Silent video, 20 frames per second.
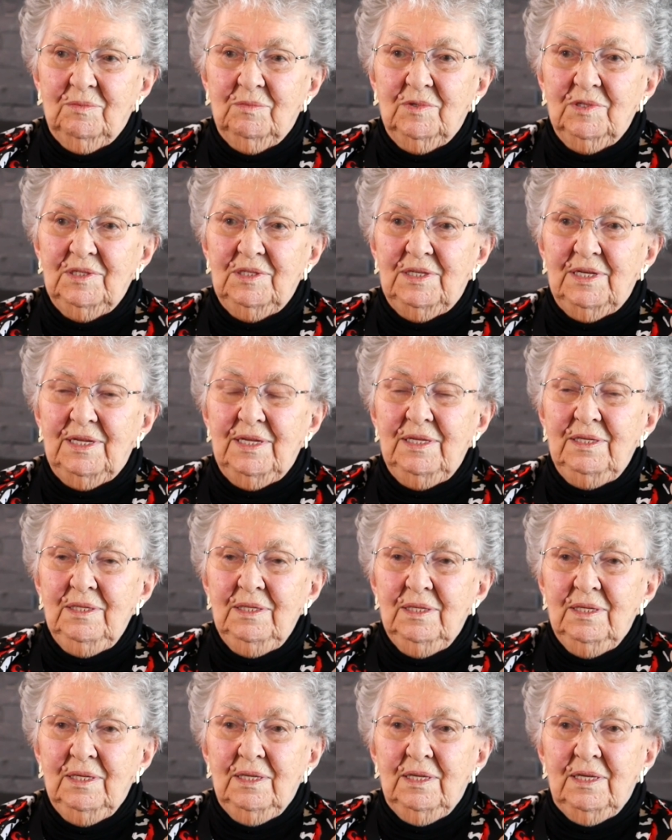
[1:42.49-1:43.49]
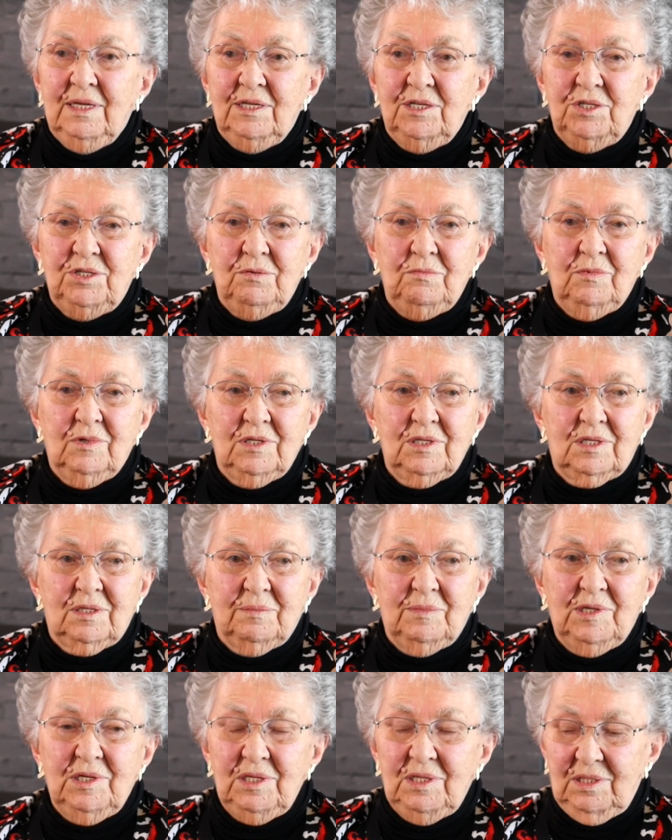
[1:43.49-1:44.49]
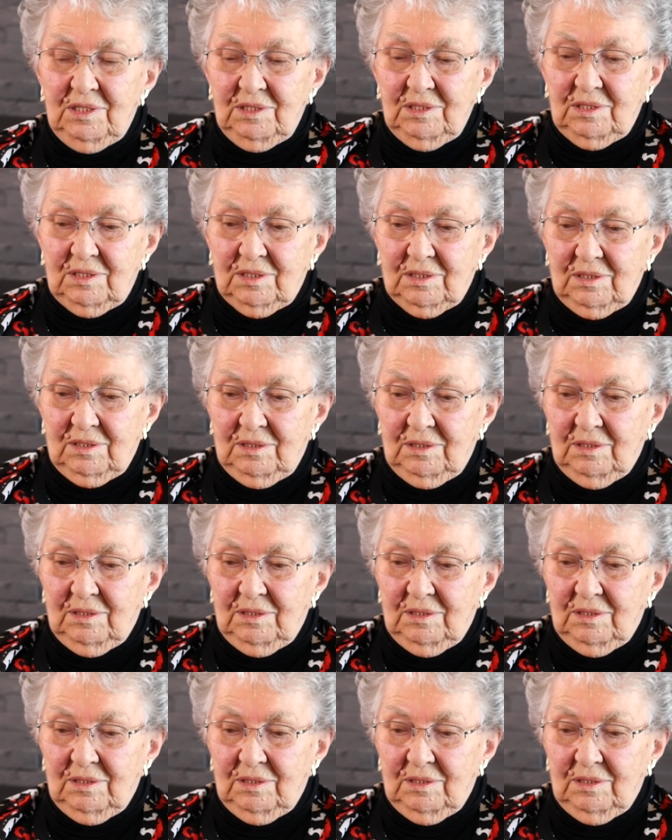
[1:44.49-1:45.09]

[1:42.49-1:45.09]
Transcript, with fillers: one day and she wanted some onions.